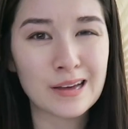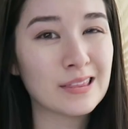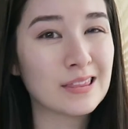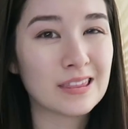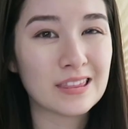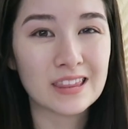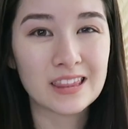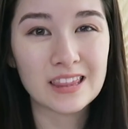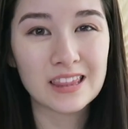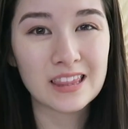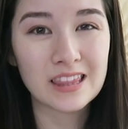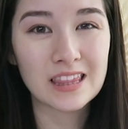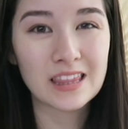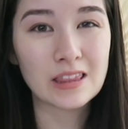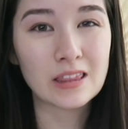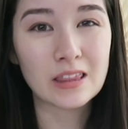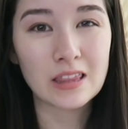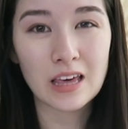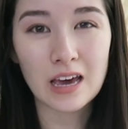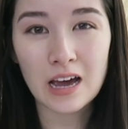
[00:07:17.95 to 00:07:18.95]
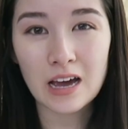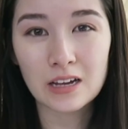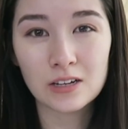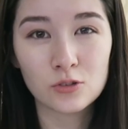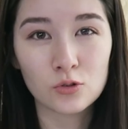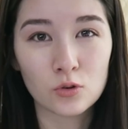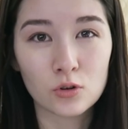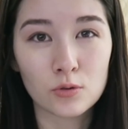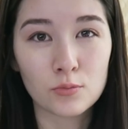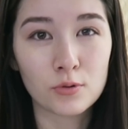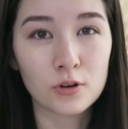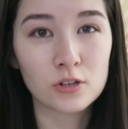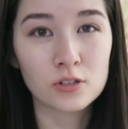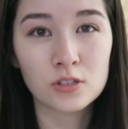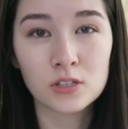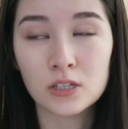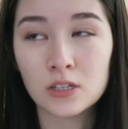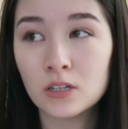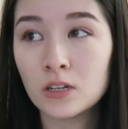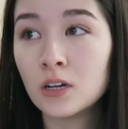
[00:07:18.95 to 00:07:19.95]
not that sort of
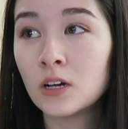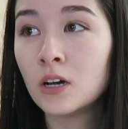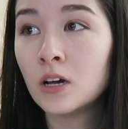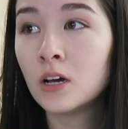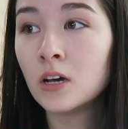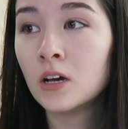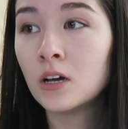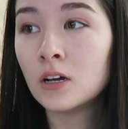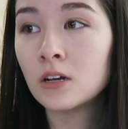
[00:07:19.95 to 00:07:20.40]
person.